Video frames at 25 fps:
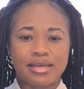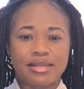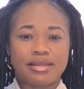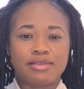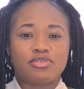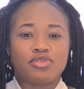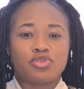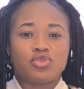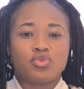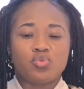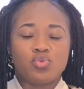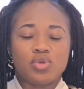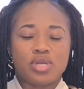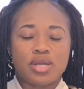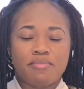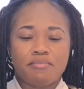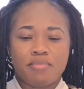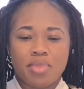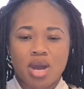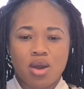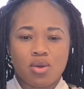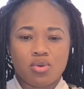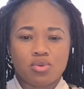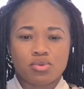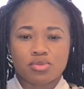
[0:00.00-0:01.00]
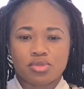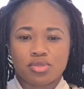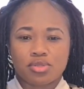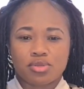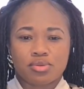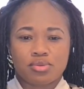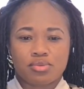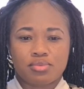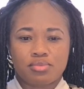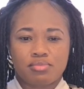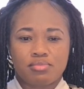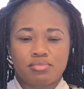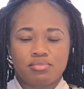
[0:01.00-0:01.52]
through the mouth
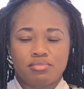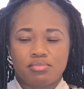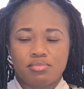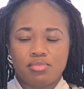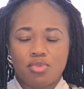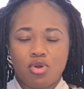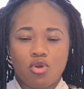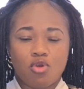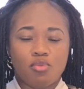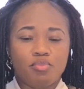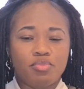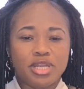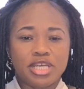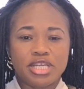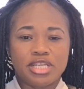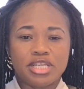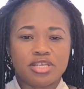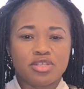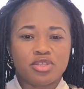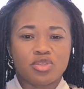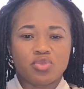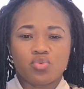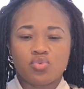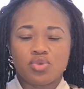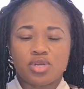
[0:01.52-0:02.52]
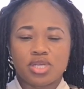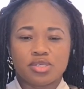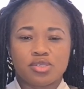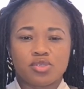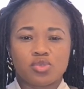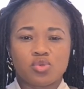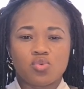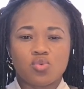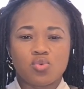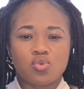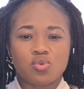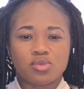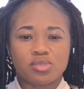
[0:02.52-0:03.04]
or bleeding through the
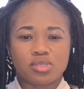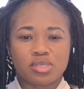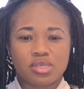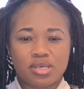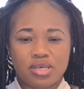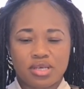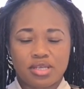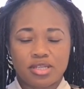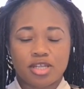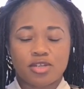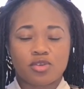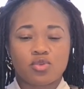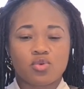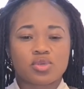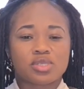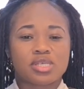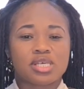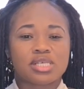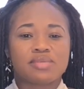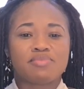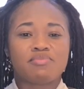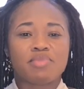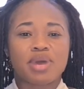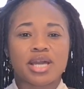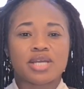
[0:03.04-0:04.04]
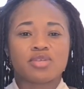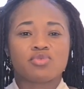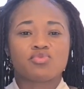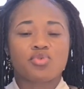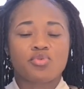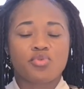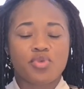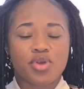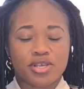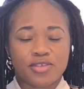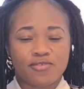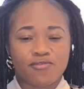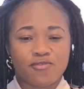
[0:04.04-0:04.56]
stools, the doctors might
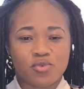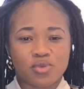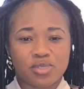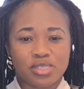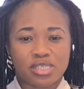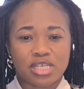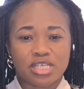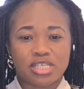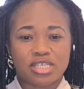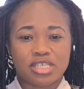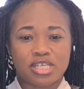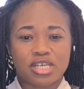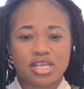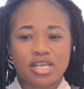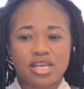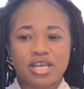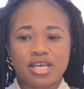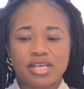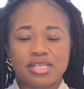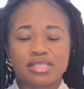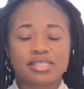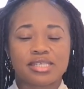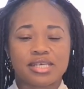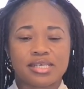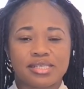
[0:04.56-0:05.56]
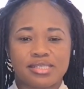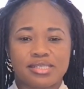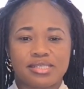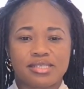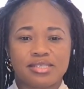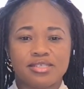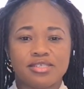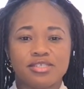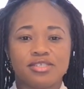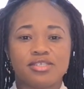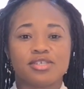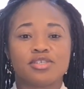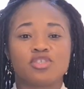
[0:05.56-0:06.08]
request for such tests
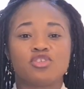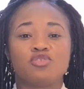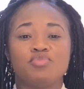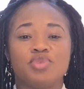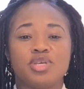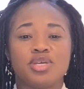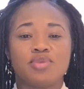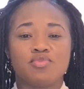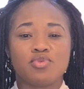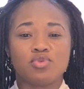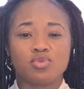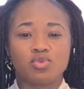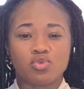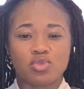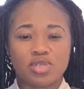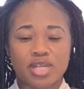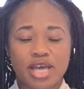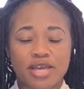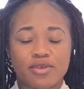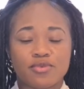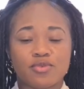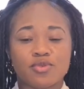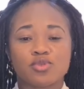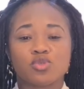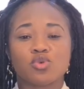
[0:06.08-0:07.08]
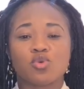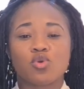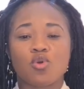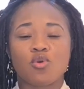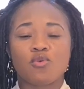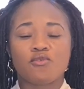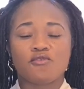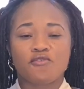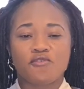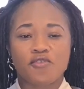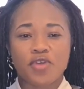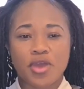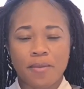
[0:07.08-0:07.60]
just to be able to diagnose or
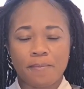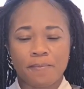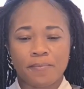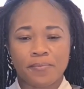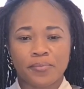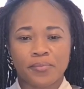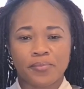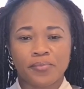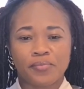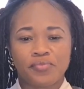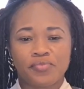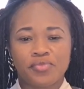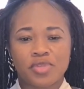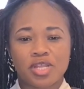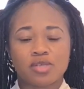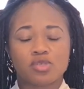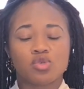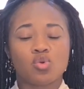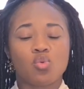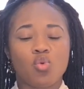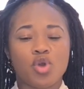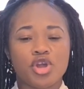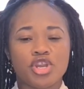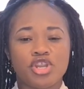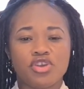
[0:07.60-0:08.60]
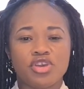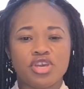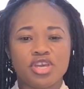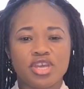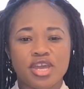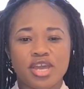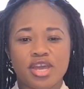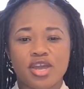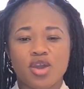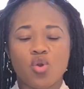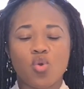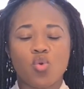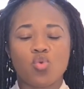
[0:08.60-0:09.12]
confirm. So when you
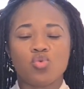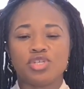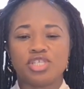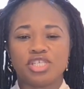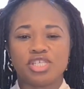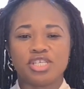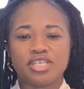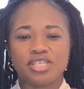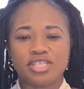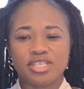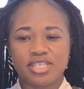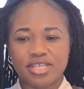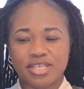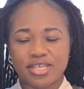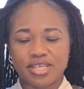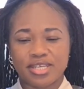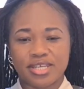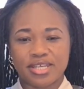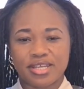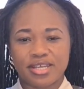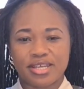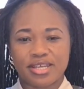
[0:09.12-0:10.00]
hear OGD,